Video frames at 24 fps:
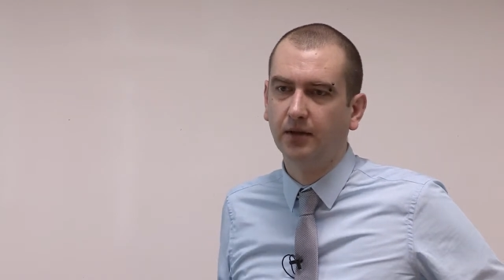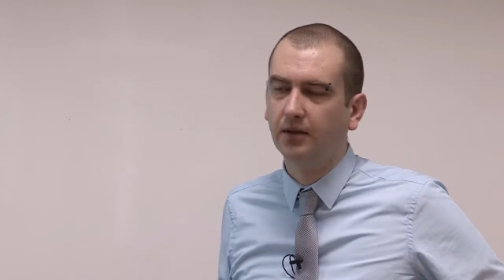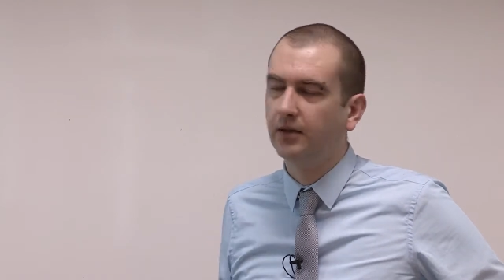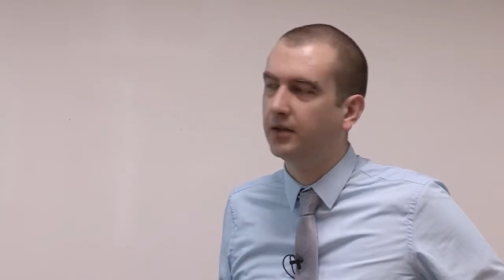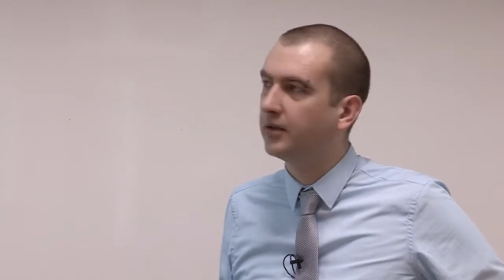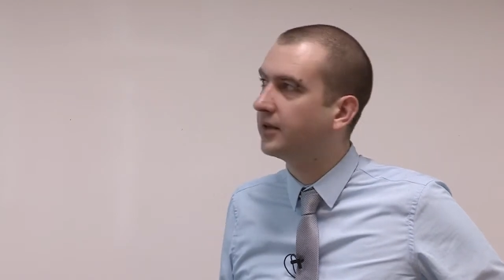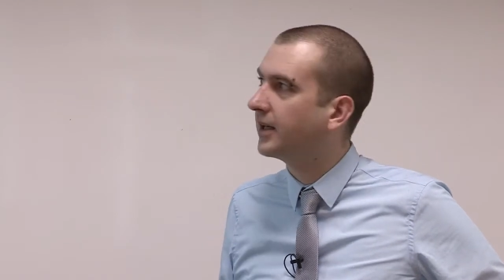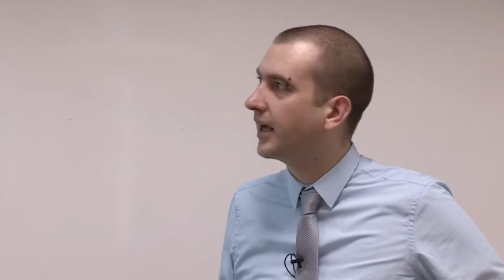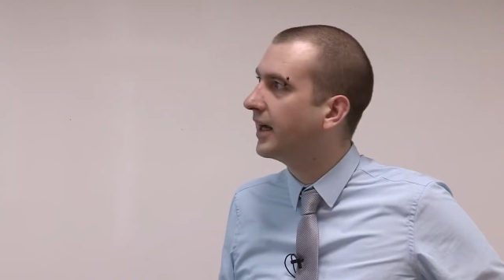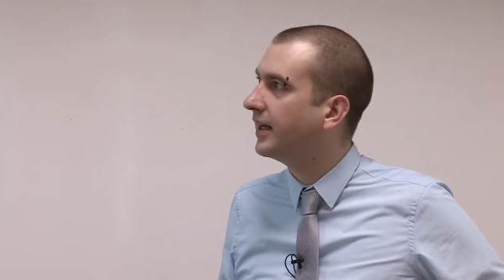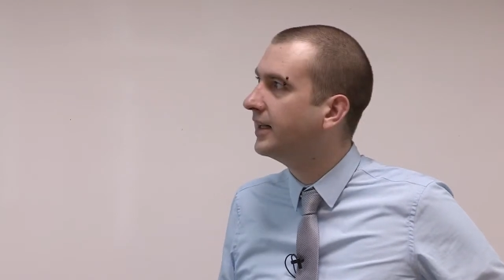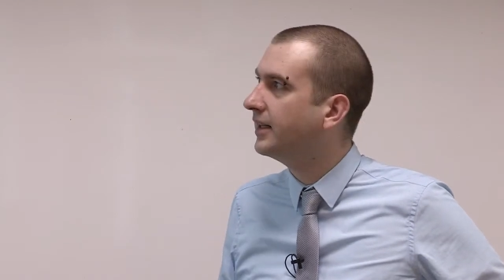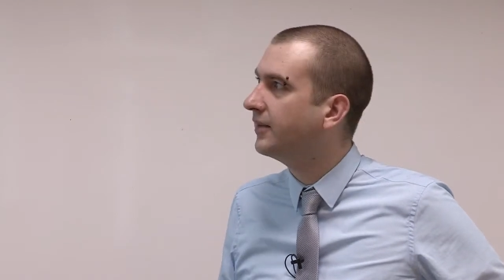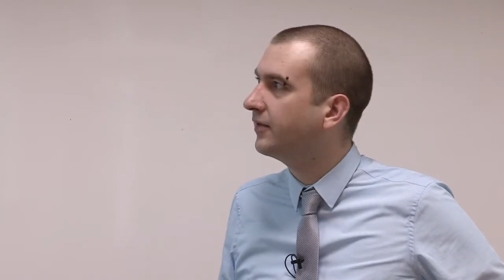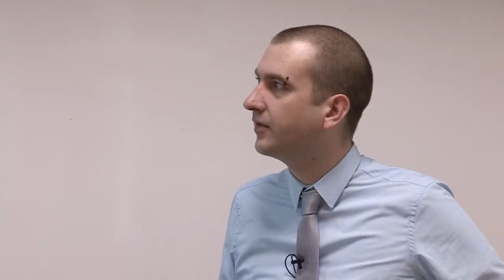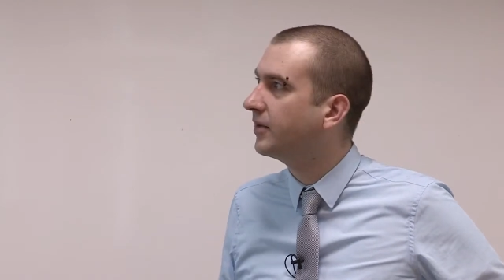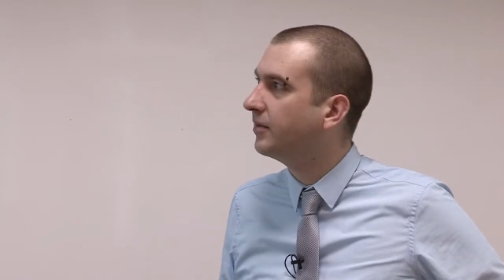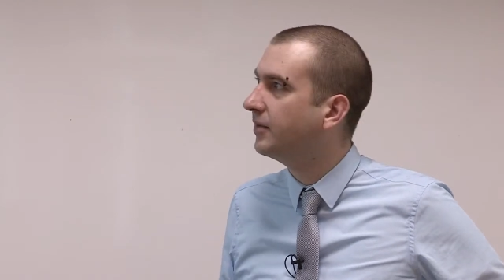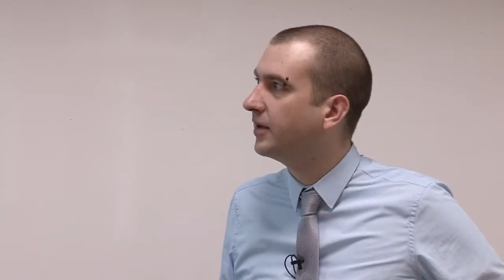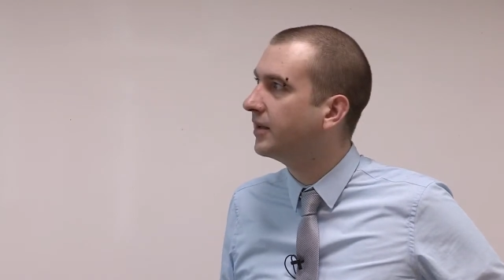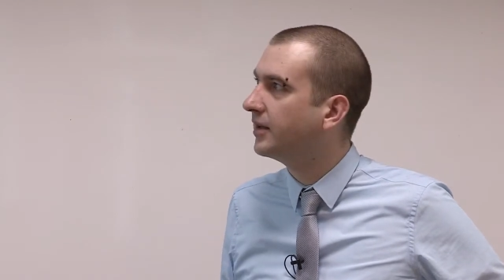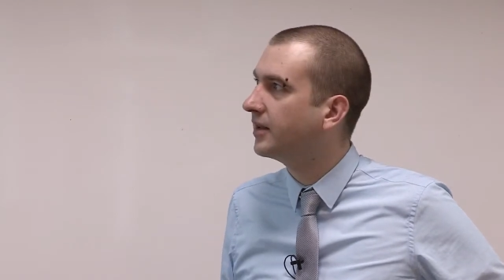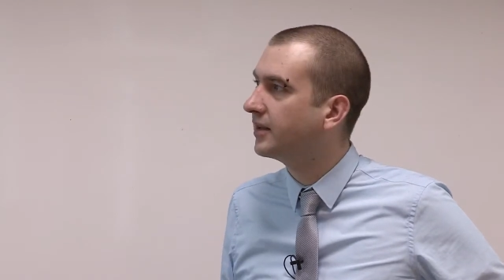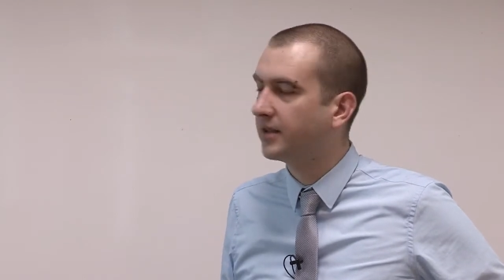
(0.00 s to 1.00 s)
you're gaining
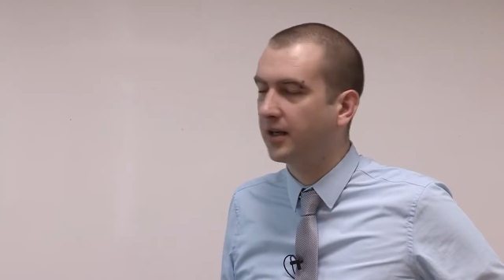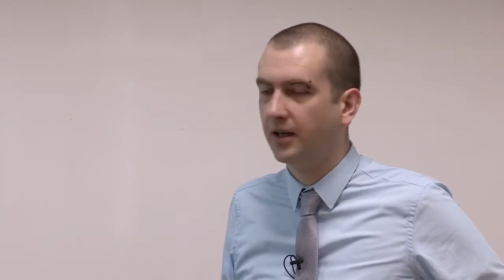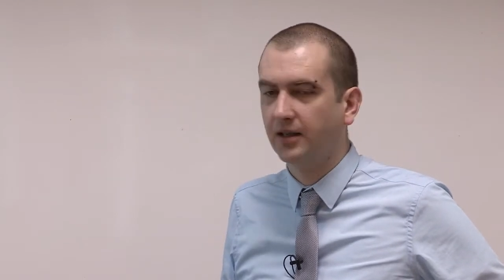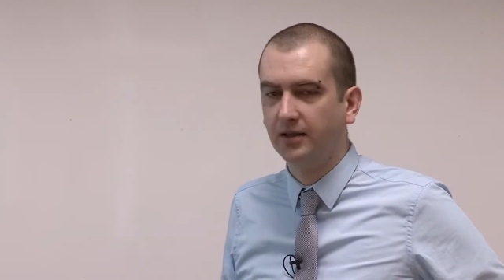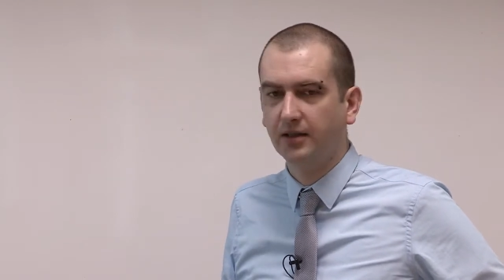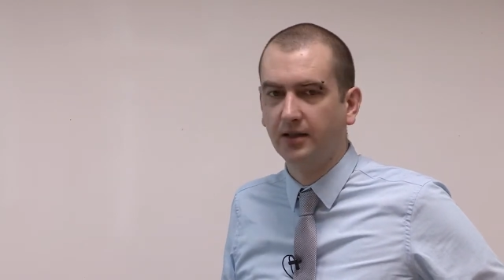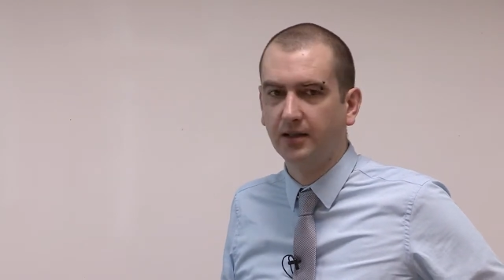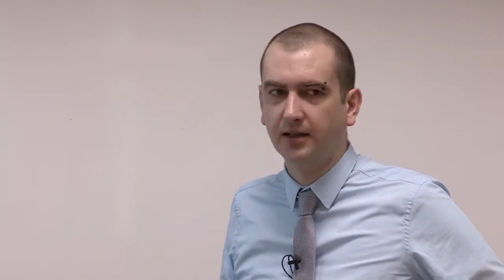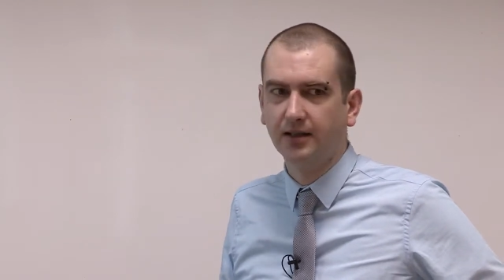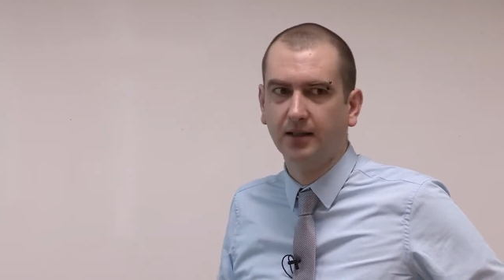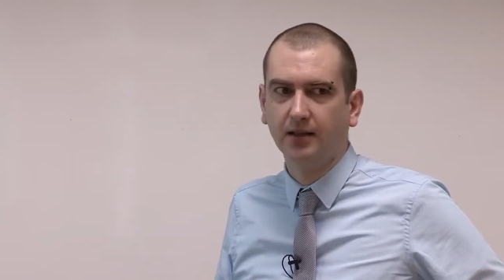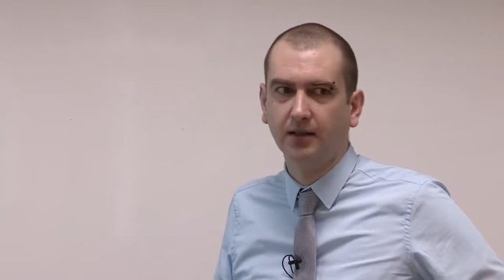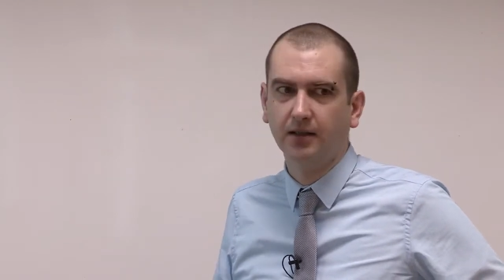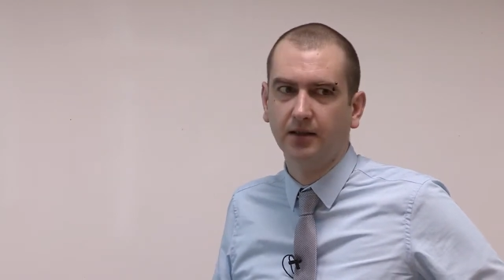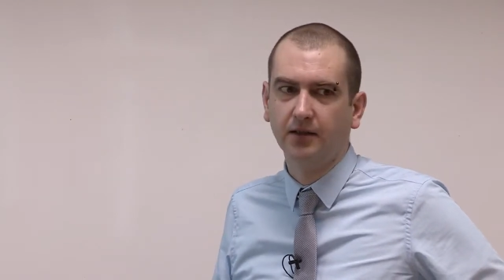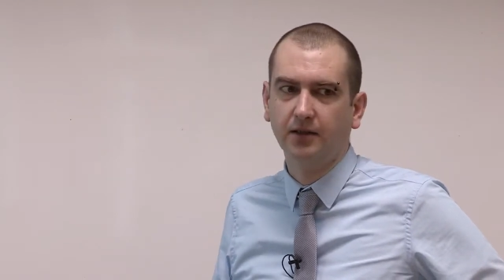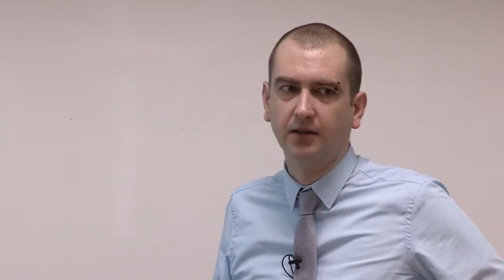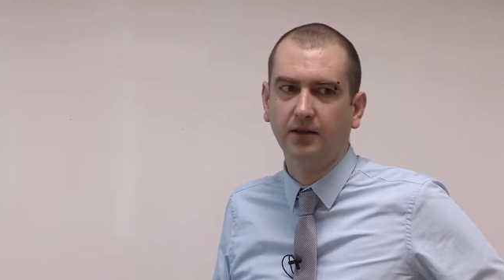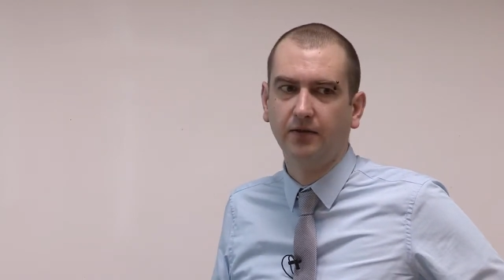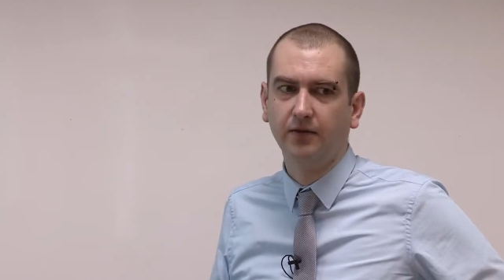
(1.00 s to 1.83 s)
from the size of the cylinders